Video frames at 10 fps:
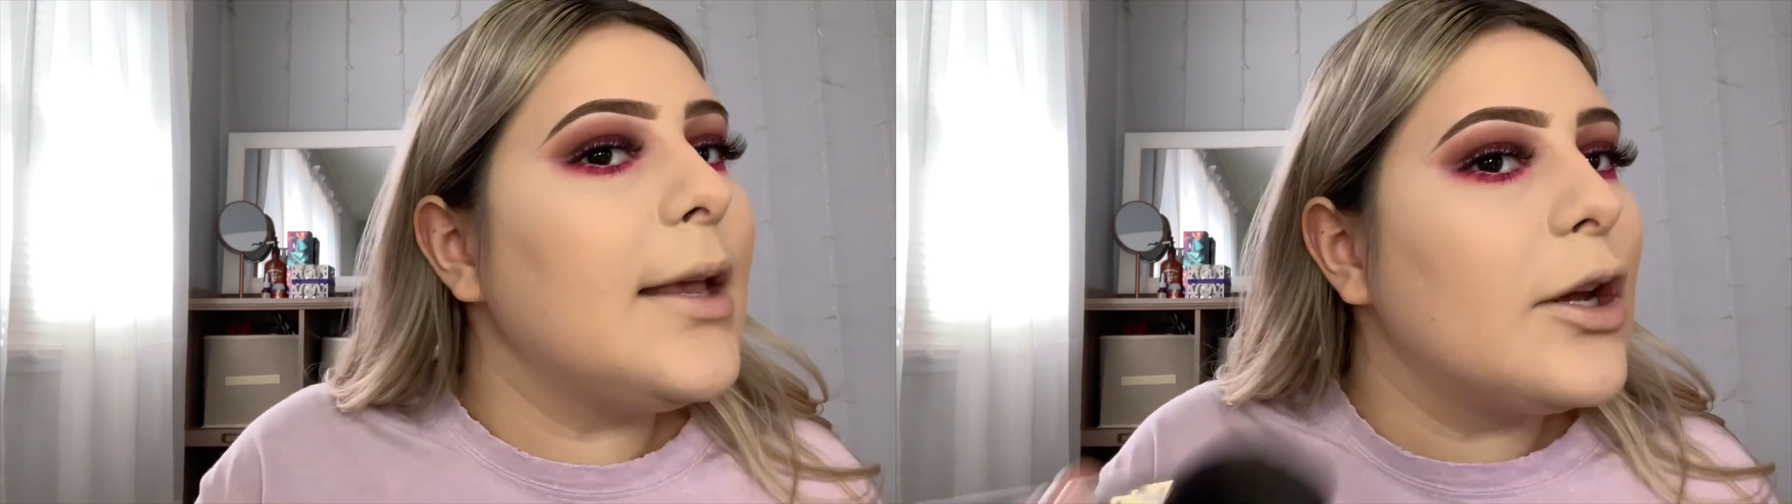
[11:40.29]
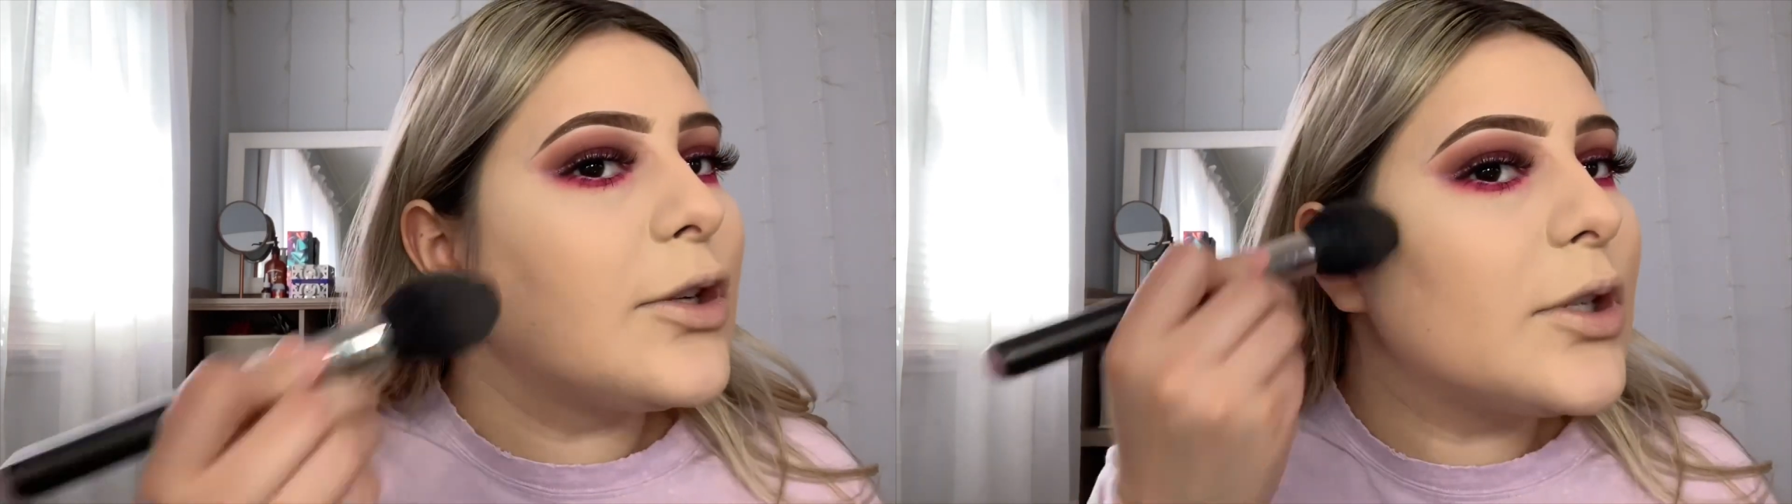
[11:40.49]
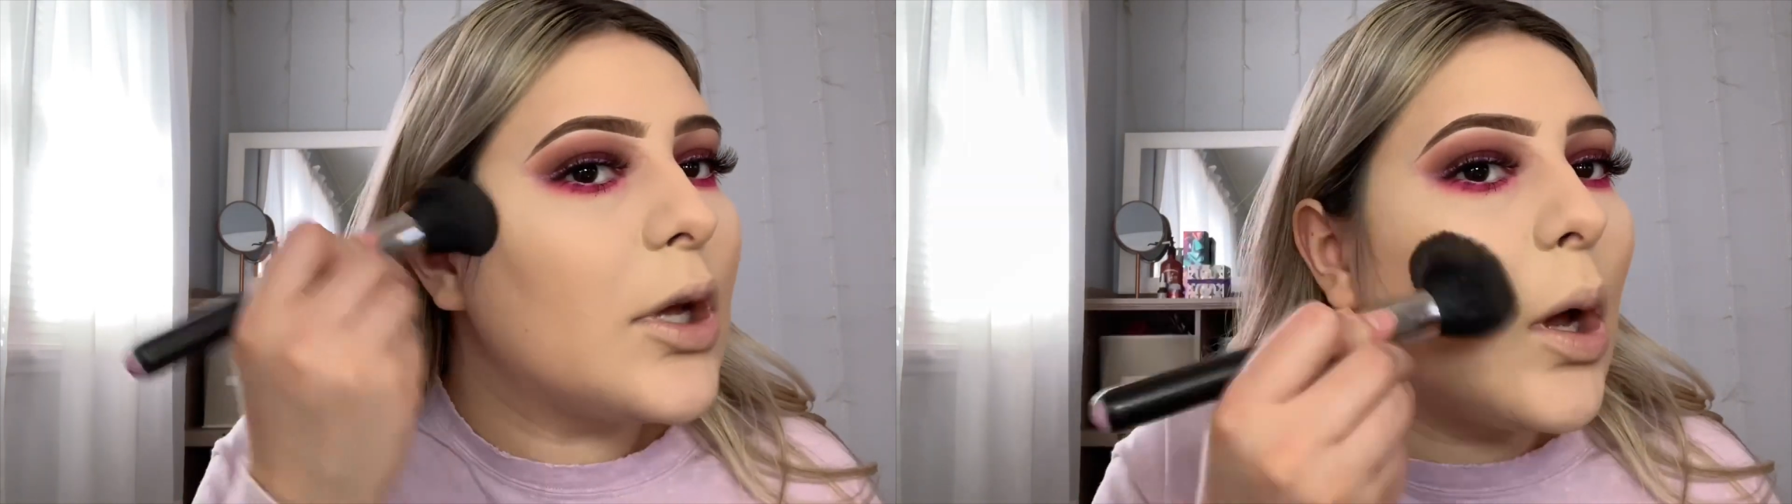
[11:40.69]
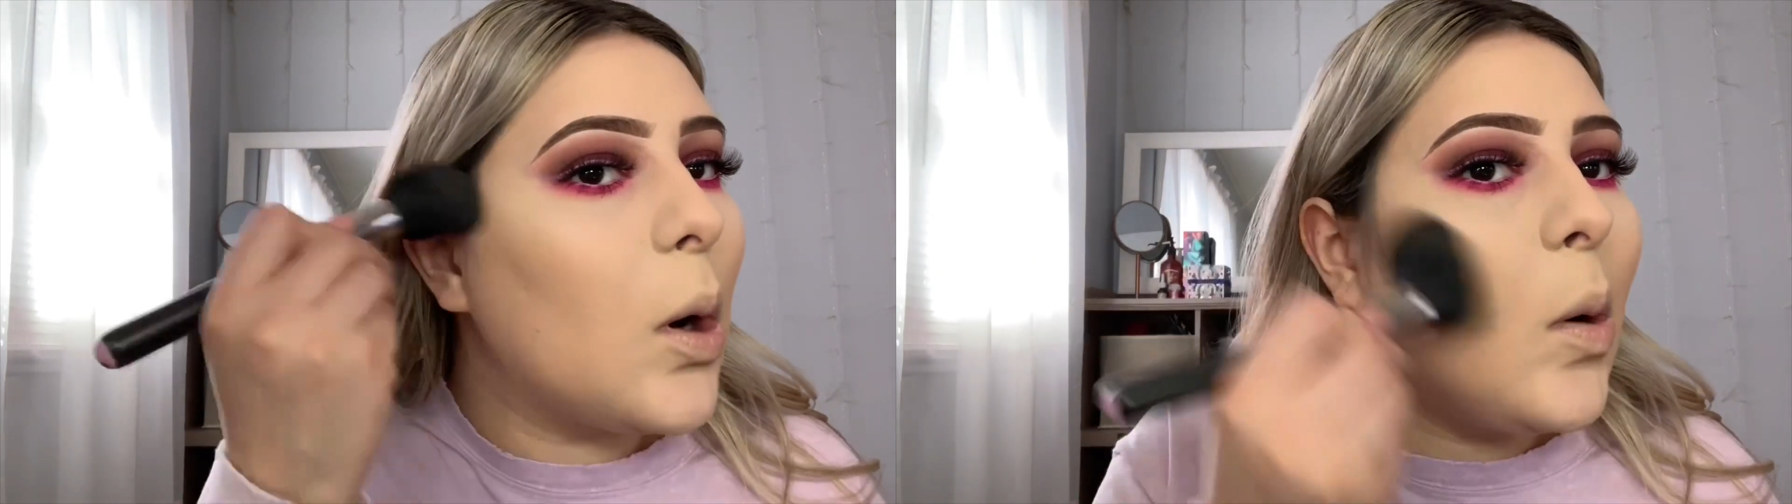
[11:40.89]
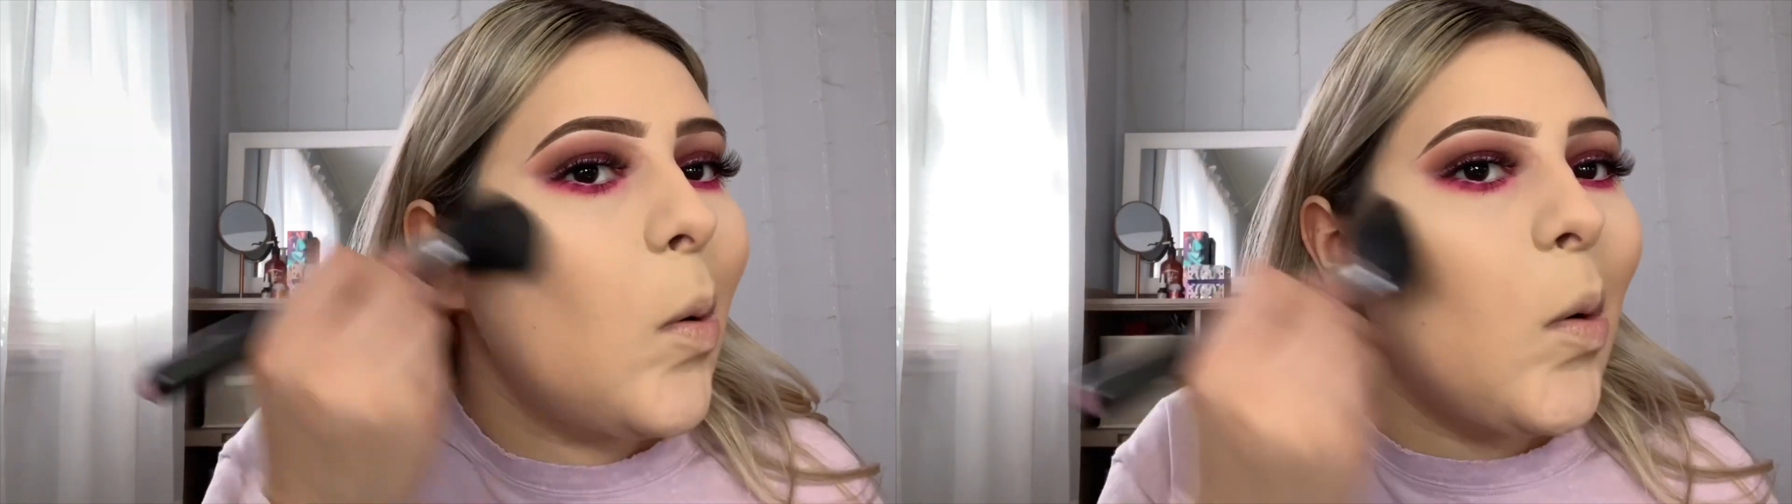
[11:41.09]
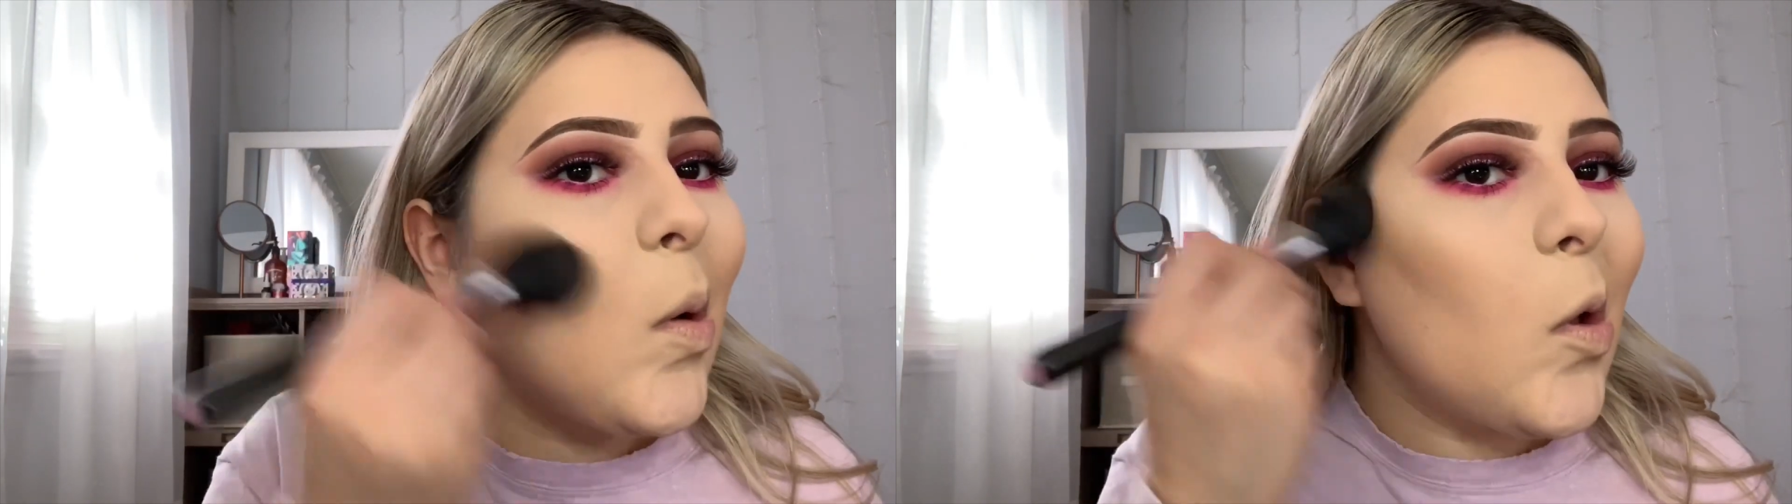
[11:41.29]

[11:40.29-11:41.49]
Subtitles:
years ago,